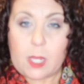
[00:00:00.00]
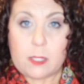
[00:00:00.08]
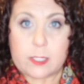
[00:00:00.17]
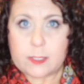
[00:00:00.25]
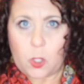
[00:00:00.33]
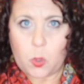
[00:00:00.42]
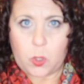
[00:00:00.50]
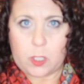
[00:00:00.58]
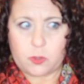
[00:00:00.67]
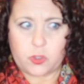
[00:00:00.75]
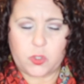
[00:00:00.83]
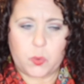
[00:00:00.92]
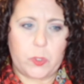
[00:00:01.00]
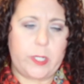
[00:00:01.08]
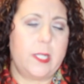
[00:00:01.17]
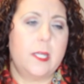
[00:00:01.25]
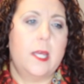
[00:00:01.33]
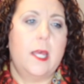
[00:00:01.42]
that's a whole other
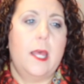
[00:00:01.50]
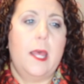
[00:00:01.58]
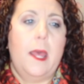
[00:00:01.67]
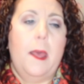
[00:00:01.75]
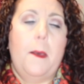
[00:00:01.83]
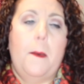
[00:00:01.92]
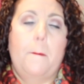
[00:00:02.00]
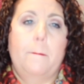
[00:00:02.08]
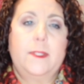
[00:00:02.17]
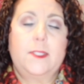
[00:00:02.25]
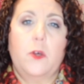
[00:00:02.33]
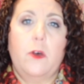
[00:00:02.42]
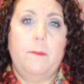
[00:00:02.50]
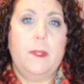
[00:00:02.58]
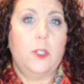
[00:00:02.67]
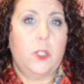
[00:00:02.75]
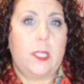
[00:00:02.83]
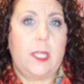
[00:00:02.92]
story. So I've
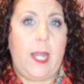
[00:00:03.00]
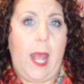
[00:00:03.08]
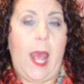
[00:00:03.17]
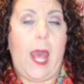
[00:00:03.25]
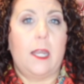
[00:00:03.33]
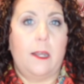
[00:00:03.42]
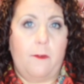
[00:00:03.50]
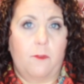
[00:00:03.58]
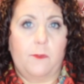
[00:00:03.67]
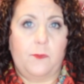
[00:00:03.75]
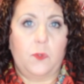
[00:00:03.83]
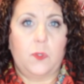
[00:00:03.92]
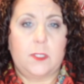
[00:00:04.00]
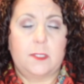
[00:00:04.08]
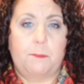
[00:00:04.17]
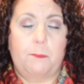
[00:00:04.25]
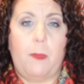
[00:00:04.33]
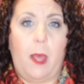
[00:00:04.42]
been looking at
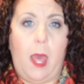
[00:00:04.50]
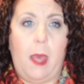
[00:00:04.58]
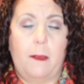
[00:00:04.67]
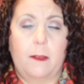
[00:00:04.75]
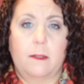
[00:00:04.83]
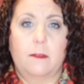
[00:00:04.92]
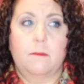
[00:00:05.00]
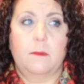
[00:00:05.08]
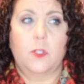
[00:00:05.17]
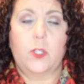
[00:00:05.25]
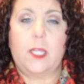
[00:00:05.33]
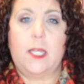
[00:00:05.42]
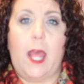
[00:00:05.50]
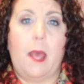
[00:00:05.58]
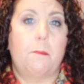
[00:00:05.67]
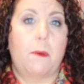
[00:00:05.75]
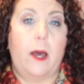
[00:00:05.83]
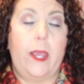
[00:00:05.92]
Neverfulls, uh, looking
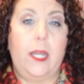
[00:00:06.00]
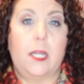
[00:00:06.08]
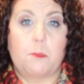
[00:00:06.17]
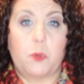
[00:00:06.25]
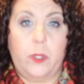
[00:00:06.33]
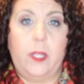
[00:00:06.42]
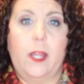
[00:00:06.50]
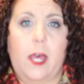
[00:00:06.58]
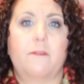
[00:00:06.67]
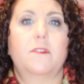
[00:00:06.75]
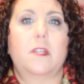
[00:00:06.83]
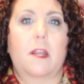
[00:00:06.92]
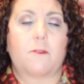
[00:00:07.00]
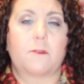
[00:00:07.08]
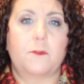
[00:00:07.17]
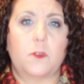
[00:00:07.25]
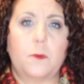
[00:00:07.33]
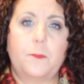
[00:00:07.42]
at buying a pre-loved
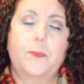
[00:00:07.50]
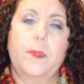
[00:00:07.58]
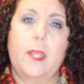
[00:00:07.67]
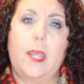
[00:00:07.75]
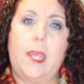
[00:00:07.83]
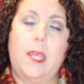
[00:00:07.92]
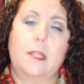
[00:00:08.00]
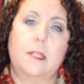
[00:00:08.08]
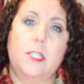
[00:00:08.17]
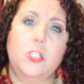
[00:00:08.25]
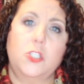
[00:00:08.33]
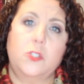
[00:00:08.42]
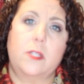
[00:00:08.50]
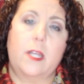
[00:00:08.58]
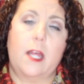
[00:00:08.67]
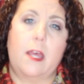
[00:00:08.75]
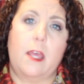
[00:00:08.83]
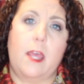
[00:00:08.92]
Neverfull. And the issue
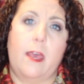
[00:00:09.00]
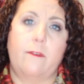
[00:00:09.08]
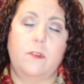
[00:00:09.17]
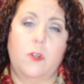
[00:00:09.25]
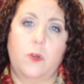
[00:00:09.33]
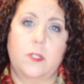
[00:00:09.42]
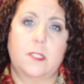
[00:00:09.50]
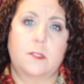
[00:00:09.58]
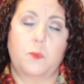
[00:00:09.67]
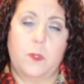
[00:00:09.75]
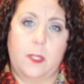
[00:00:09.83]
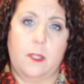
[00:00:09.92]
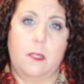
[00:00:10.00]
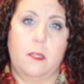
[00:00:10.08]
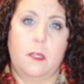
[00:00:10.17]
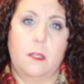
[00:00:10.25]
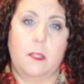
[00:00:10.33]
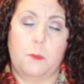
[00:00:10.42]
that I have noticed with
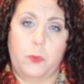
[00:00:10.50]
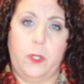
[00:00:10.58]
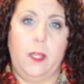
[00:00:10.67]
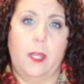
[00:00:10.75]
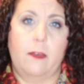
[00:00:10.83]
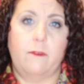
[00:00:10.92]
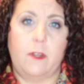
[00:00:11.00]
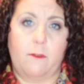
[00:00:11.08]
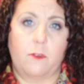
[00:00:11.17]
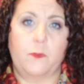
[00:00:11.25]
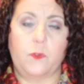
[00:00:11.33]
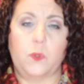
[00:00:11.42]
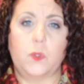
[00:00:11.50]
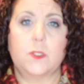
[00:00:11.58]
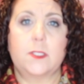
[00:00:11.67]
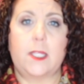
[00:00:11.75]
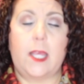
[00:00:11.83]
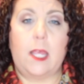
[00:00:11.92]
the pre-love never
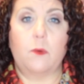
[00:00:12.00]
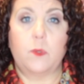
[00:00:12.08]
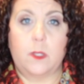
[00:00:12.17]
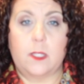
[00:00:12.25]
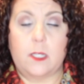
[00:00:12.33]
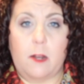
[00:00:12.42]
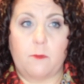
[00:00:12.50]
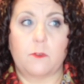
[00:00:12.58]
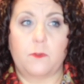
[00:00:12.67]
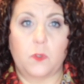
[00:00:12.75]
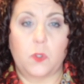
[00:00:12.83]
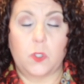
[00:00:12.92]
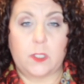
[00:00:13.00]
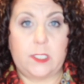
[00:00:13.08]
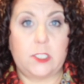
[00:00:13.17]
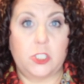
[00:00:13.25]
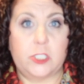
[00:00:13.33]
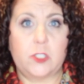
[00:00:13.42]
and with the Neverfull
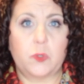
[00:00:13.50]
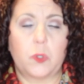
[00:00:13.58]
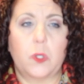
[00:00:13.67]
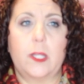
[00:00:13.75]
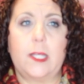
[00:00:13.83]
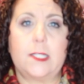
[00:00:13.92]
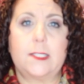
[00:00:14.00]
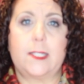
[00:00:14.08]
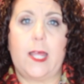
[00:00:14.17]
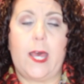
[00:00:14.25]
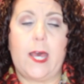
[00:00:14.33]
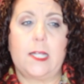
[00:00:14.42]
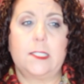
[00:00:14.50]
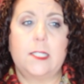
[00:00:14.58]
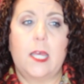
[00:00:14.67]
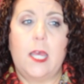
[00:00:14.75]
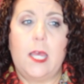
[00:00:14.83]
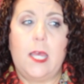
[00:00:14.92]
in general is that